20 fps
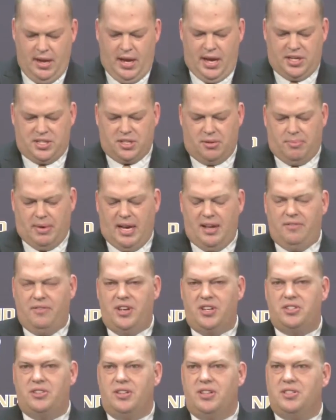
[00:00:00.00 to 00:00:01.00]
And so my
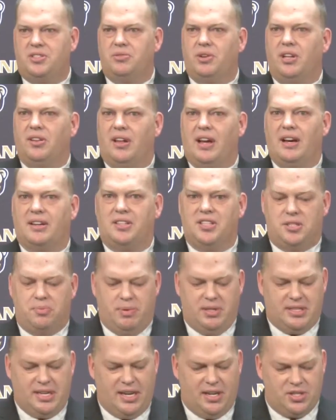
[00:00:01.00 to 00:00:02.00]
vision is to unlock this
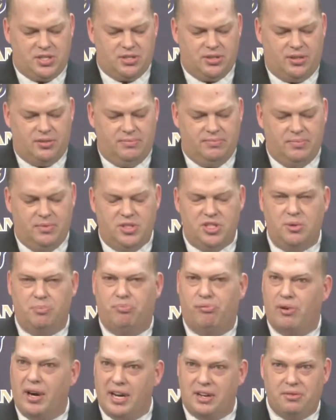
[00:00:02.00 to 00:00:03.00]
potential, to
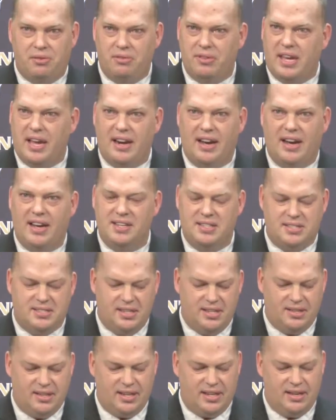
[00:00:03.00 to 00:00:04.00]
break through that high
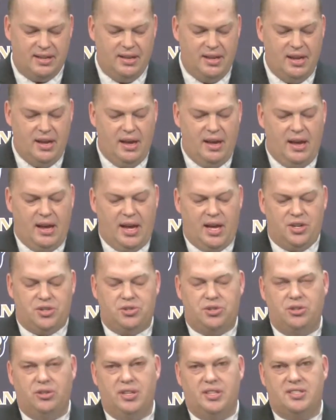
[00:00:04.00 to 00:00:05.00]
ceiling, and
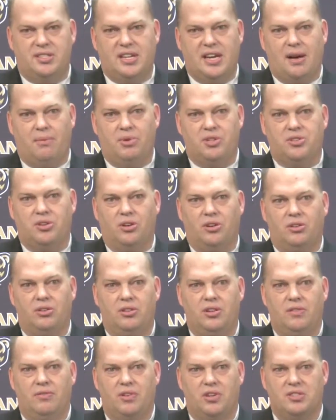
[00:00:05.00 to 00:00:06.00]
truly establish
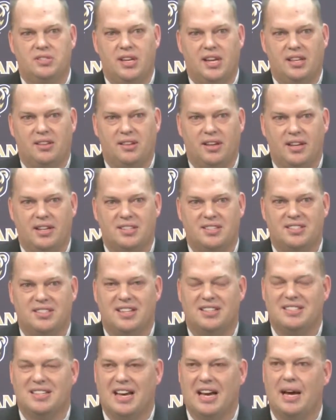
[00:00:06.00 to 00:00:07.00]
Oakland University Athletics as
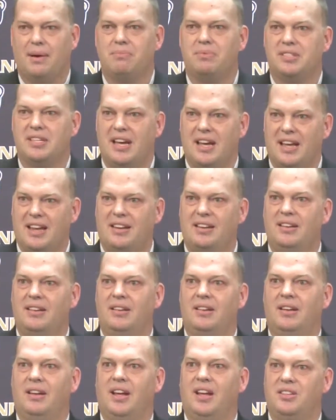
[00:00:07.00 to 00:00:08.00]
a top 10
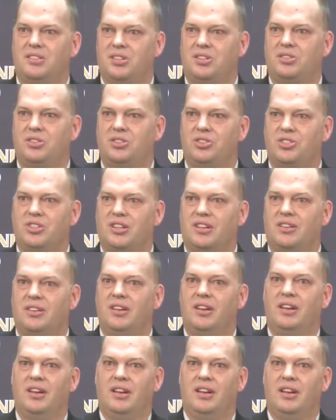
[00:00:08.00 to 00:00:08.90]
institution